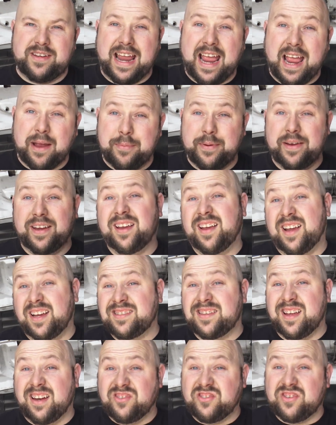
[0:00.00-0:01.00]
are happy,
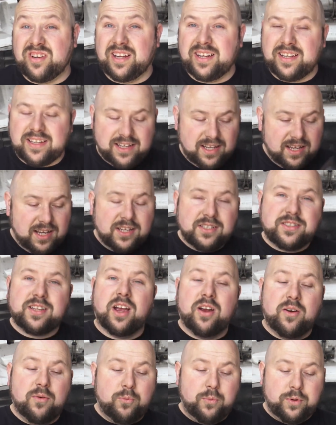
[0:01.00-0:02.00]
essentially.
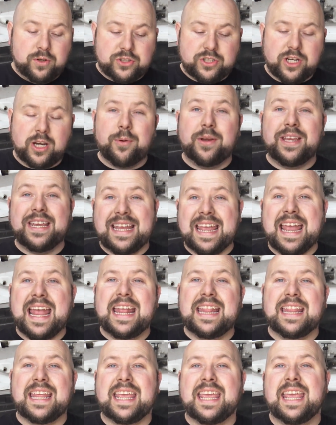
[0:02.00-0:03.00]
So we'll show you what you get
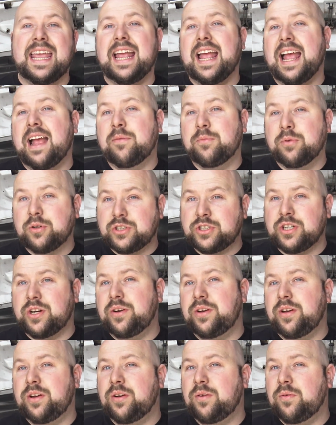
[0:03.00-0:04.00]
in the kit and we'll show
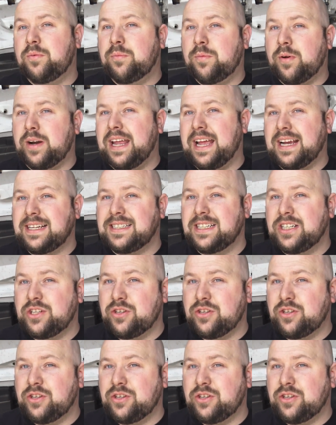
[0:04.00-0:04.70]
you what it actually